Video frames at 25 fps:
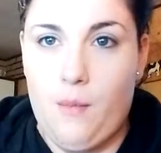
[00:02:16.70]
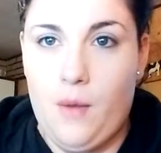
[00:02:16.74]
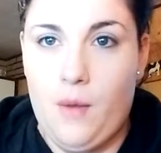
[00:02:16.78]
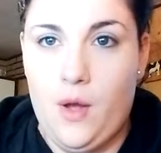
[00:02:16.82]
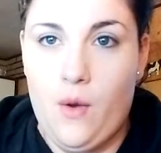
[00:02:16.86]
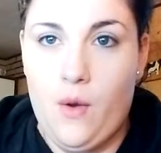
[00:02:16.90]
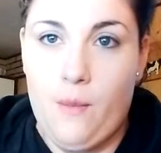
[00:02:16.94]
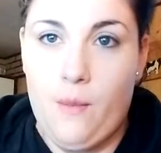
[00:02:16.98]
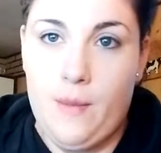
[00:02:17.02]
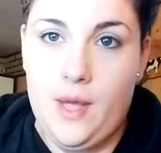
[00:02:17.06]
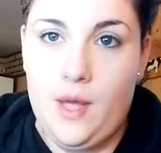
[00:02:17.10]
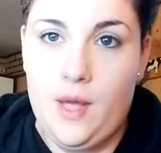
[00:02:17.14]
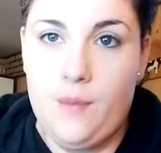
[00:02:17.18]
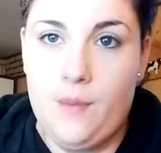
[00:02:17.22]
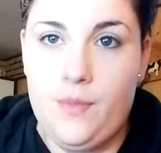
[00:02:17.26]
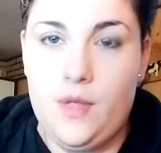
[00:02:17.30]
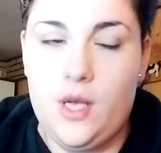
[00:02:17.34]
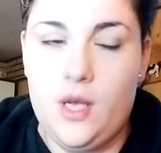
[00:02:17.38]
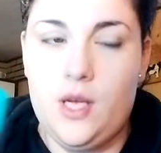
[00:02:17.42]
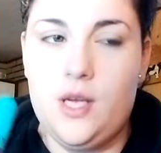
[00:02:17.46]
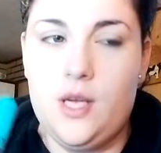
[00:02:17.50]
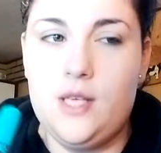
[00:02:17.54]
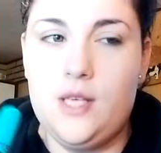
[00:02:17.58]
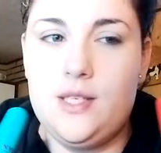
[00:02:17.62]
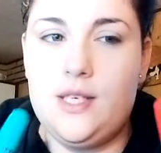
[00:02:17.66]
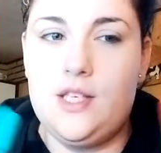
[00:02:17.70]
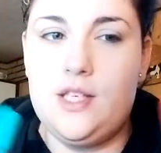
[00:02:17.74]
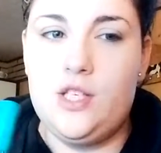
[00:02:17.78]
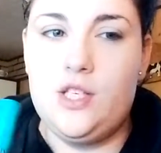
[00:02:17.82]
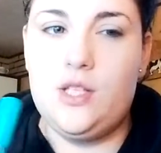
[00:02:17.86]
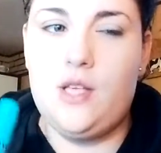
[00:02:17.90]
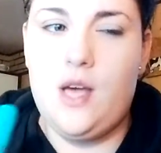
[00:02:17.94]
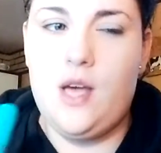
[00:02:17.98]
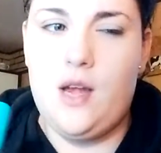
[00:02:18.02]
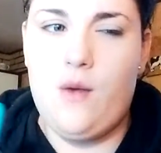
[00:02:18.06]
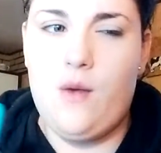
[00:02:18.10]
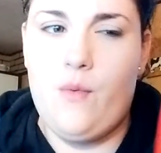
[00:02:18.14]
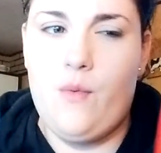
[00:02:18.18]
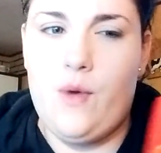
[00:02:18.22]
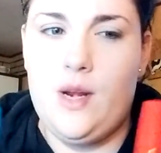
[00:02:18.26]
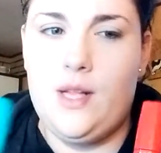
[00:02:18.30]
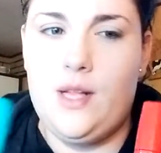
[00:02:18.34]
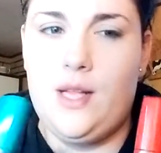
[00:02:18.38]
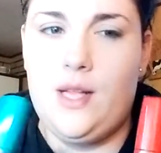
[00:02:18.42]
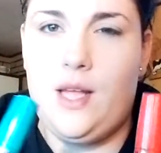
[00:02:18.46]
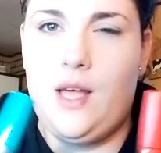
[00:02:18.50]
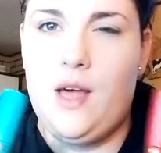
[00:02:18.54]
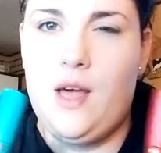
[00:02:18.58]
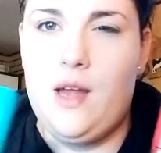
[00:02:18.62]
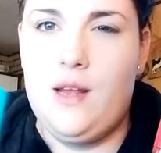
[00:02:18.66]
my own makeup thing, because I just kind of wanted
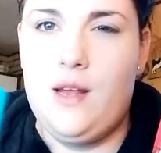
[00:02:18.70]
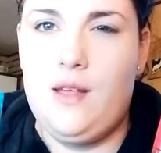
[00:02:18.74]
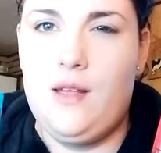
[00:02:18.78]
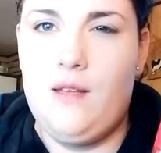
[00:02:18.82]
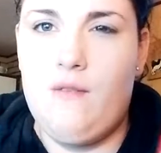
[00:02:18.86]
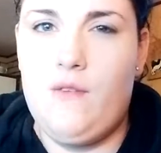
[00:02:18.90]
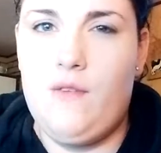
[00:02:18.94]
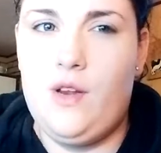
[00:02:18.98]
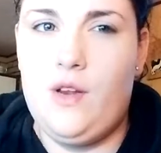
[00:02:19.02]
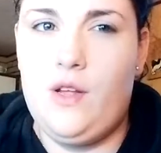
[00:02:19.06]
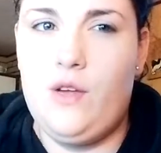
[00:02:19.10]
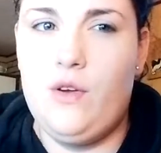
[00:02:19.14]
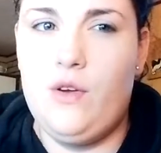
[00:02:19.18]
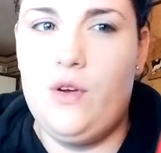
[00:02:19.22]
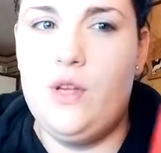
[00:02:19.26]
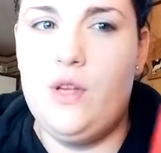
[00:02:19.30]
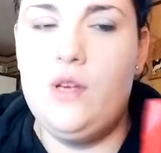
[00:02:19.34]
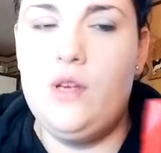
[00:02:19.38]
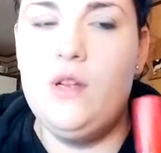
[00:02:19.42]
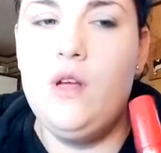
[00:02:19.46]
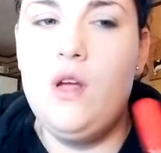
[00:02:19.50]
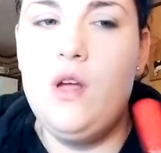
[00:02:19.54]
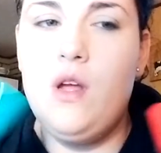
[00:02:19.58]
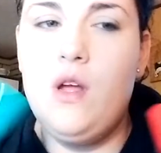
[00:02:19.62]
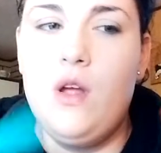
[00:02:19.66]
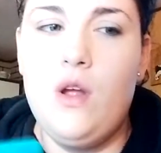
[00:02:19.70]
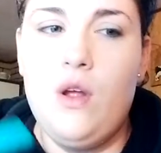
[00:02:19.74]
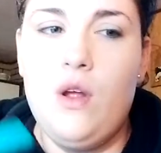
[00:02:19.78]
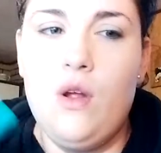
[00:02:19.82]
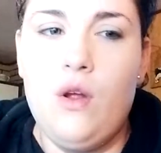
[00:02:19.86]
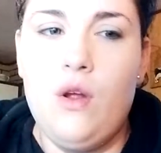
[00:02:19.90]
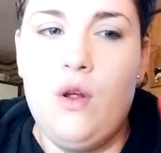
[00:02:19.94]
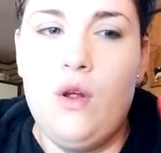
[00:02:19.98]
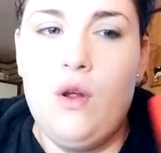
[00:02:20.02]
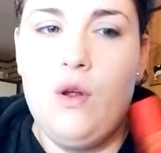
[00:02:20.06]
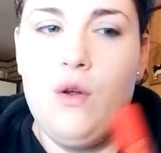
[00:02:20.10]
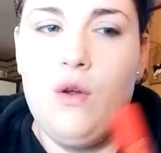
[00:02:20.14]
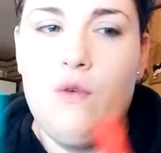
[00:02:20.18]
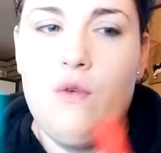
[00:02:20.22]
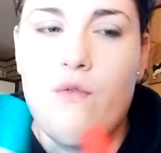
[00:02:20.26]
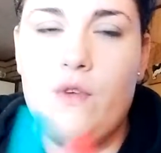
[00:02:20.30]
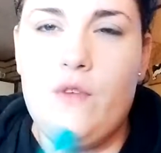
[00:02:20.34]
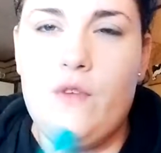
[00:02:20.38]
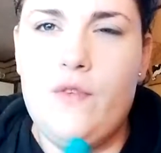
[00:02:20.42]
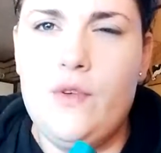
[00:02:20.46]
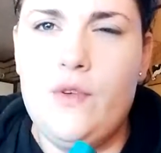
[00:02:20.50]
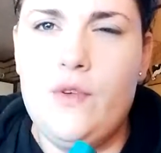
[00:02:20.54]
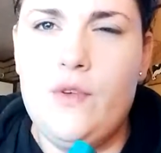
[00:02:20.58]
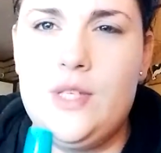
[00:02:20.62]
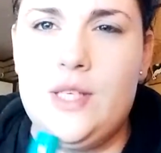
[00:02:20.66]
to kind of give it a good
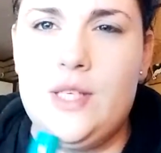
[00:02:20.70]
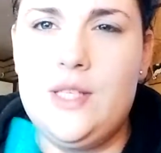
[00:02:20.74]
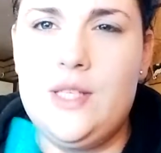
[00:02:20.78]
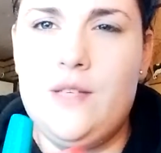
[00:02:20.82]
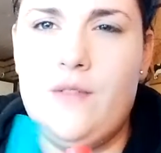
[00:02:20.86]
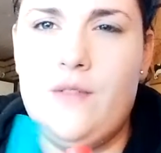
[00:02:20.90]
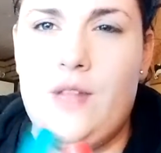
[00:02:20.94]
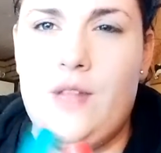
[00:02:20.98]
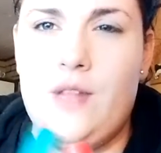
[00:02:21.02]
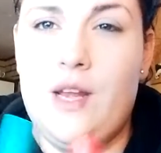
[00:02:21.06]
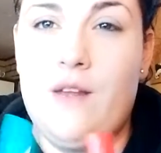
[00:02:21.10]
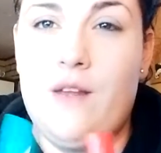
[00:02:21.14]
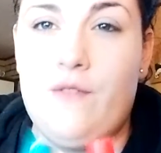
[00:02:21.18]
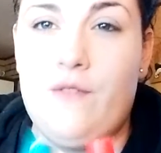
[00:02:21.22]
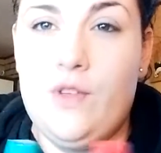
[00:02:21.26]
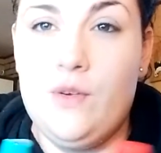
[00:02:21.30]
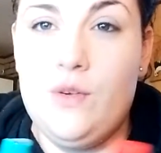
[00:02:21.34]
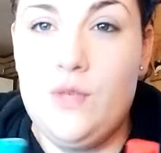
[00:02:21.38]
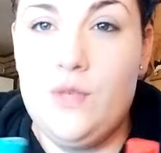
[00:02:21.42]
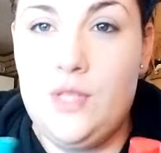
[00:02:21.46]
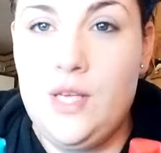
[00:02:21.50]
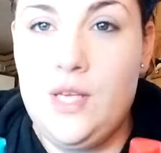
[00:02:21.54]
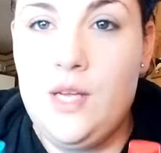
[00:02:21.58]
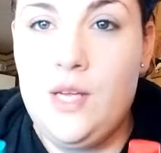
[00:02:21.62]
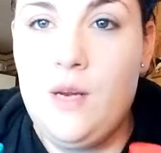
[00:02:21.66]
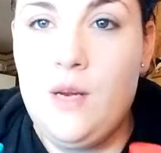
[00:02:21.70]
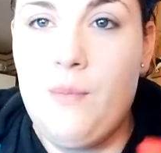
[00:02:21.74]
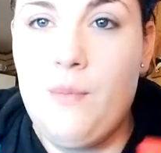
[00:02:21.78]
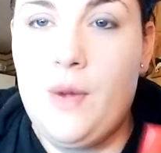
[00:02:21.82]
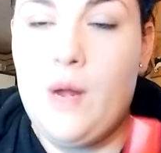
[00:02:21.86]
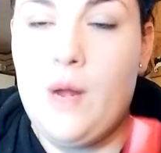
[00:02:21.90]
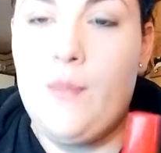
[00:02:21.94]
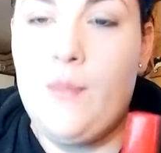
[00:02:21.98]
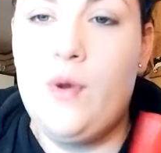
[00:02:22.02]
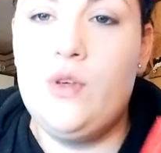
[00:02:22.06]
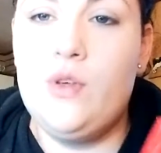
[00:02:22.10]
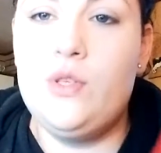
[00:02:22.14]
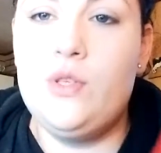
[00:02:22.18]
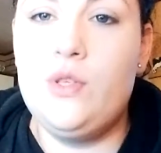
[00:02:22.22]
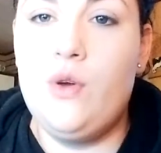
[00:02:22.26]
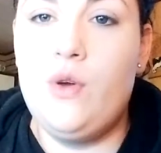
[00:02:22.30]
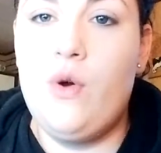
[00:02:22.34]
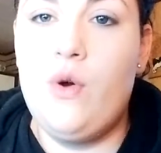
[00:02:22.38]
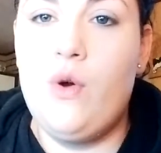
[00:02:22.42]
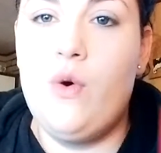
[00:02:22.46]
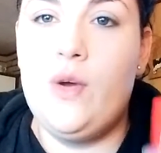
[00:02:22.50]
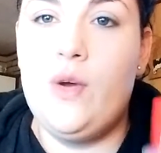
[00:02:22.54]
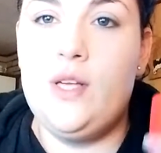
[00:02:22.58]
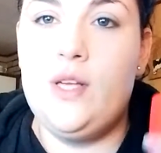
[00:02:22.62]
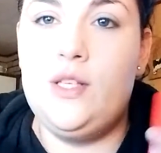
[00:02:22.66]
review since and then I've used it. But I'm also
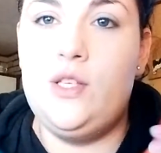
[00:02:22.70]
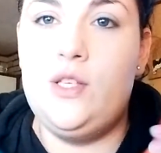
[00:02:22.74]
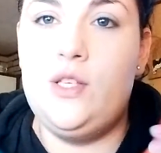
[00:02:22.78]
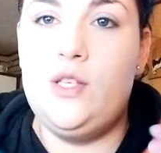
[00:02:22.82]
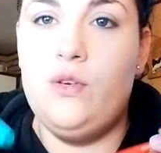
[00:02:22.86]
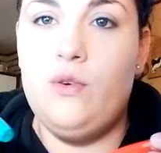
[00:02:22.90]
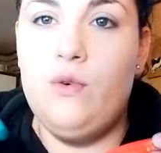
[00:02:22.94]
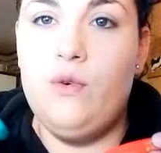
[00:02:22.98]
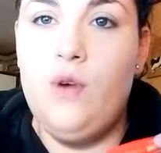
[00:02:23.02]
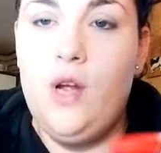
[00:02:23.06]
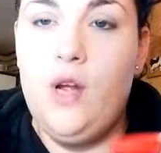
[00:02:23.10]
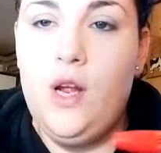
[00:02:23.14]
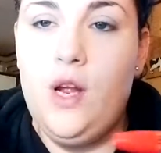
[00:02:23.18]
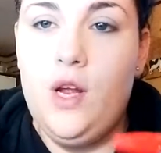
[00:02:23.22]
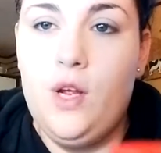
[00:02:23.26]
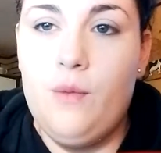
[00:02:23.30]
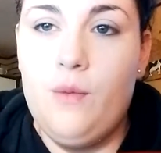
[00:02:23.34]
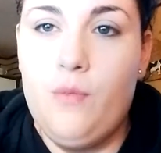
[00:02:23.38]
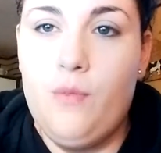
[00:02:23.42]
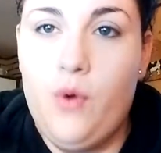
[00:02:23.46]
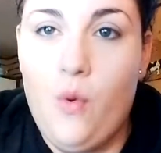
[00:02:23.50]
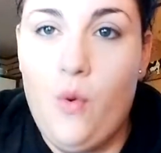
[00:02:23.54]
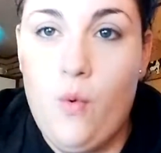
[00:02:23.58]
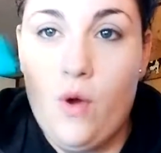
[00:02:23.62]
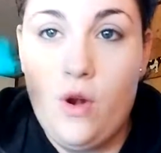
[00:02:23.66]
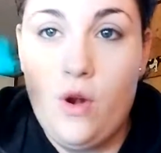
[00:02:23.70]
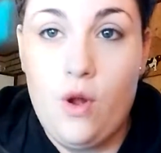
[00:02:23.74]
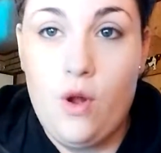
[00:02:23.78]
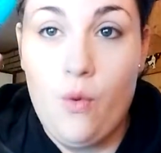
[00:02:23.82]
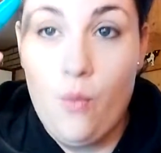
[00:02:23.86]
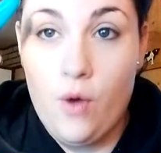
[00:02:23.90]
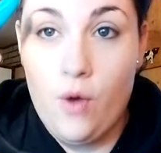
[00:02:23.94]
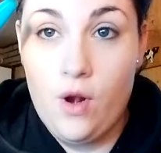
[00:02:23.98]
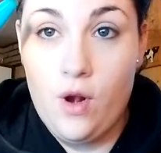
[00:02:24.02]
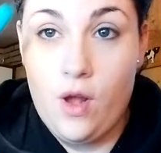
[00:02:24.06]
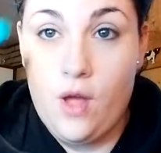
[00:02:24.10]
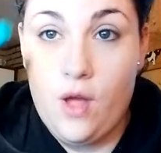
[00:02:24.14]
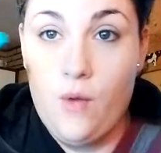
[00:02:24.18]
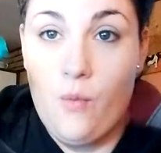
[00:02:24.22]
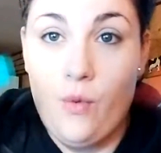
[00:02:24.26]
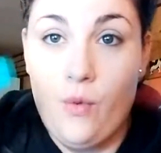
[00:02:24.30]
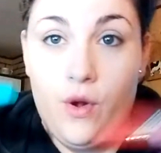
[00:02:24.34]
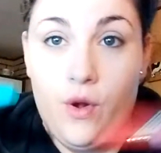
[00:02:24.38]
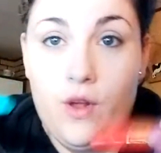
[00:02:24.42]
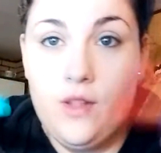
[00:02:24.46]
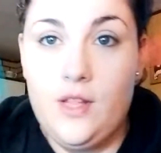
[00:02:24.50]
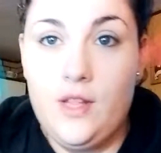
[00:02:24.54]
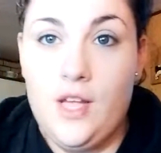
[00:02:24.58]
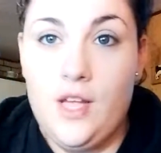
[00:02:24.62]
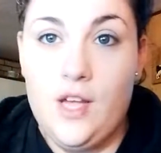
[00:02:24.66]
going to put one on one eye and one
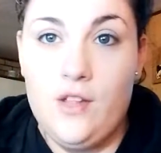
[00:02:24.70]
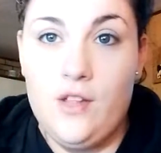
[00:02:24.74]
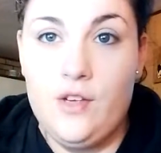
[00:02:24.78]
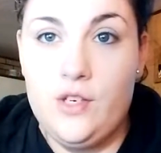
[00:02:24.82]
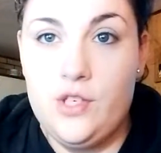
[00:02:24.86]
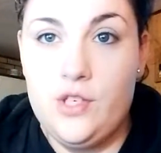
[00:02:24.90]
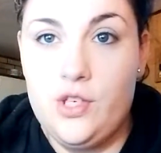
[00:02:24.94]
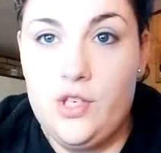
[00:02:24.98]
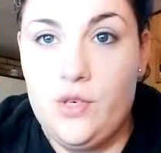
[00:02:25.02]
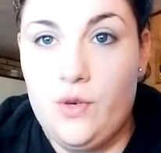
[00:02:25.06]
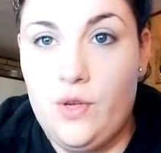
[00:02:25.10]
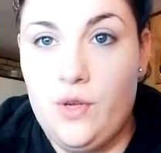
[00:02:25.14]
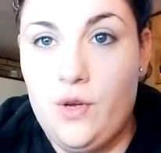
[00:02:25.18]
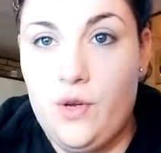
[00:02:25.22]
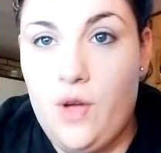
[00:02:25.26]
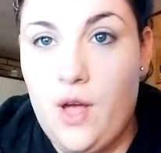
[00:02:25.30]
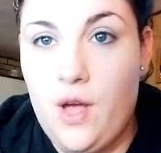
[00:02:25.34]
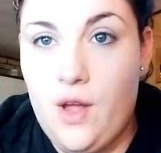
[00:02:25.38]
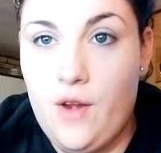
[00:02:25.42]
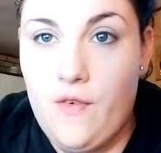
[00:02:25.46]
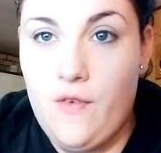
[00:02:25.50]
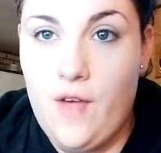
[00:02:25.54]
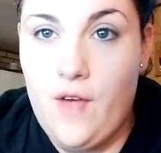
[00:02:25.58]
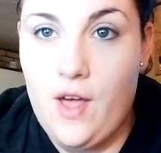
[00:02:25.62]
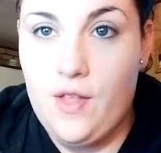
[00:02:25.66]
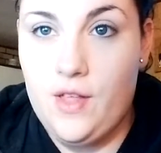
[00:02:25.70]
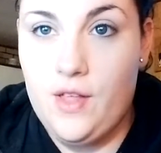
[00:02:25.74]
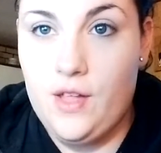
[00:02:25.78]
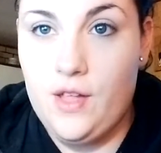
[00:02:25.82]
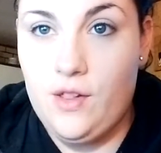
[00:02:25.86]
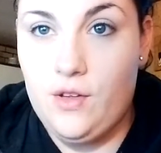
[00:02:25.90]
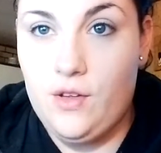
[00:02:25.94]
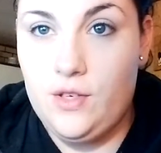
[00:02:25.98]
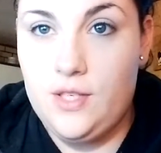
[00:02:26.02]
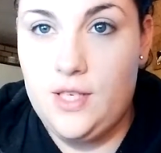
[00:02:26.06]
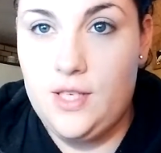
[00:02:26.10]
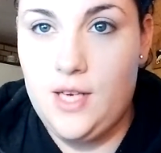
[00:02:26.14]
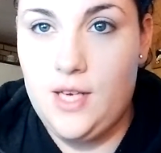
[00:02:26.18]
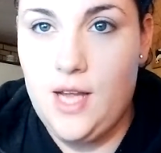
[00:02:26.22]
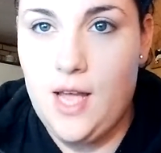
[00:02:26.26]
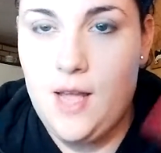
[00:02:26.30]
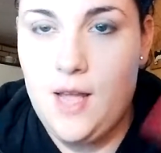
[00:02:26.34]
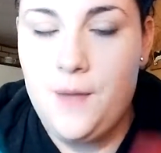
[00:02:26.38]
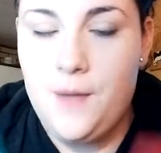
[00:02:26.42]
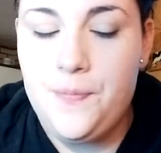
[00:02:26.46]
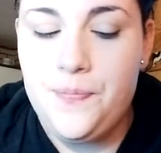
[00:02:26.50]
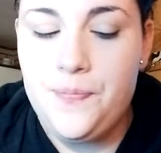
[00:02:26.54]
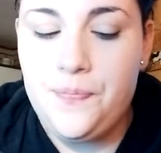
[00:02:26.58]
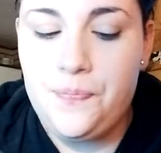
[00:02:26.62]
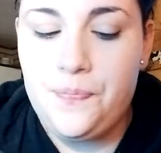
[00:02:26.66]
on the other and show you kind of how they look today.